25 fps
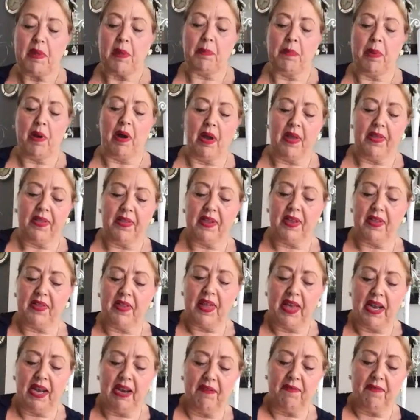But I think
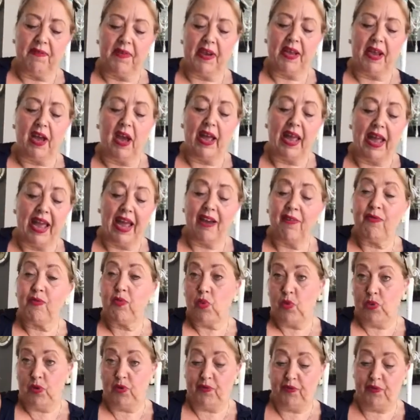they're lovely. I have
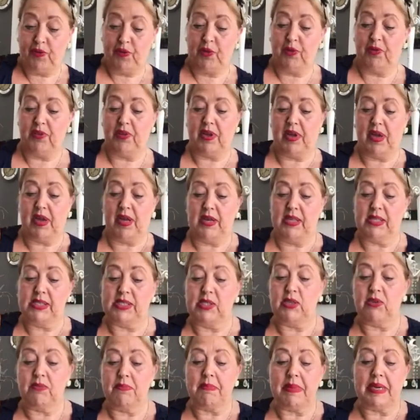worn a few of the colours,
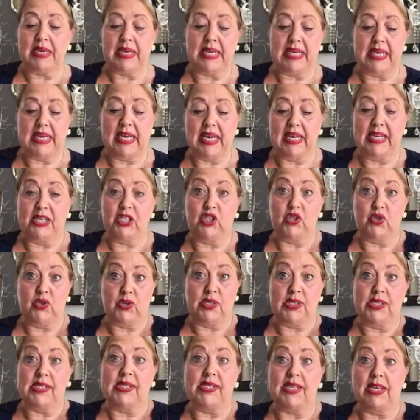not many yet, as you
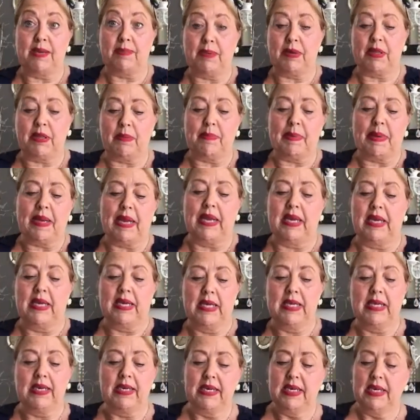can see by the
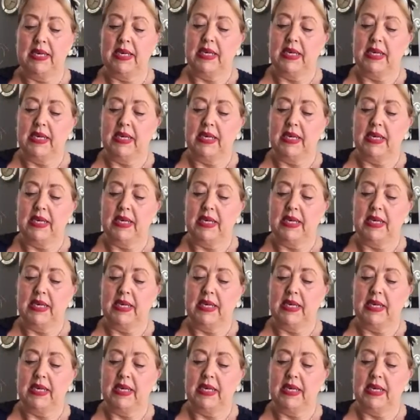palette.